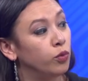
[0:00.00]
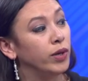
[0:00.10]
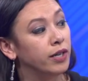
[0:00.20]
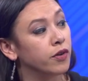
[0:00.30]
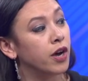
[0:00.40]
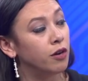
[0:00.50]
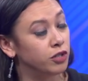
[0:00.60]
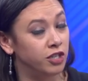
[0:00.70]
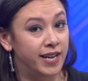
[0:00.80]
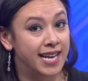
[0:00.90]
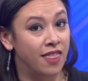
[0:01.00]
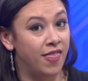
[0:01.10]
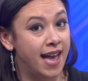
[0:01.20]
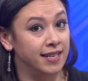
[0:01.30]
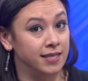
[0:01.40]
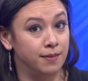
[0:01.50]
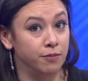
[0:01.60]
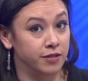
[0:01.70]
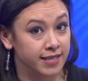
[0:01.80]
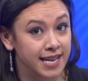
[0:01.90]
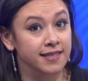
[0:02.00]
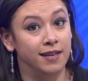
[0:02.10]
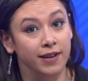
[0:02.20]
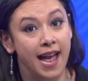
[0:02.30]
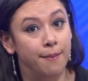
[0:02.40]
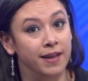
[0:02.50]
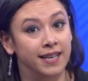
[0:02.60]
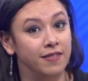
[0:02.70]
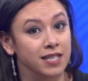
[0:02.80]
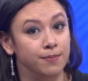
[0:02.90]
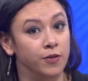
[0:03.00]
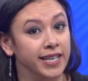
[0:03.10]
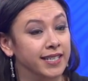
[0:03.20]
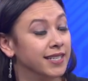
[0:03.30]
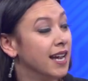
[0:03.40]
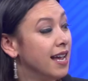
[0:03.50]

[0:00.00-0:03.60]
will go to it. And that is precisely what happened at this point.